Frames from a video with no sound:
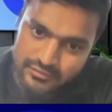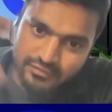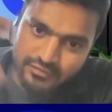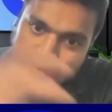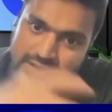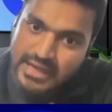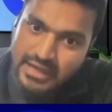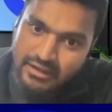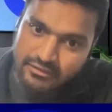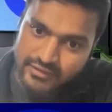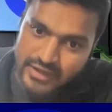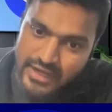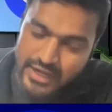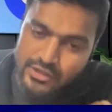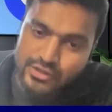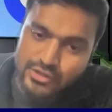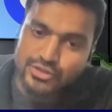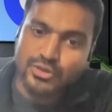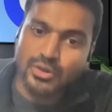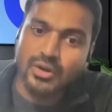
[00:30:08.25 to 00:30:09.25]
We have
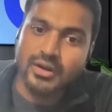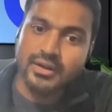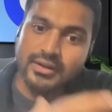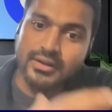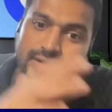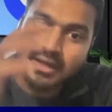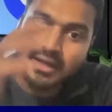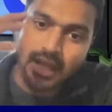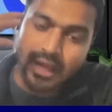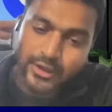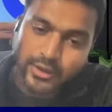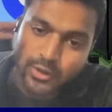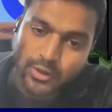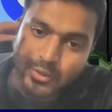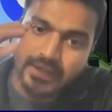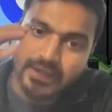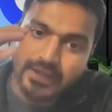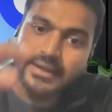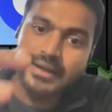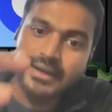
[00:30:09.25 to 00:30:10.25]
ensured
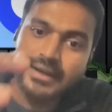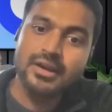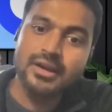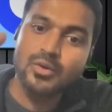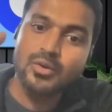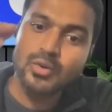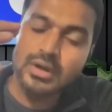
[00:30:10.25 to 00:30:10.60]
accurate data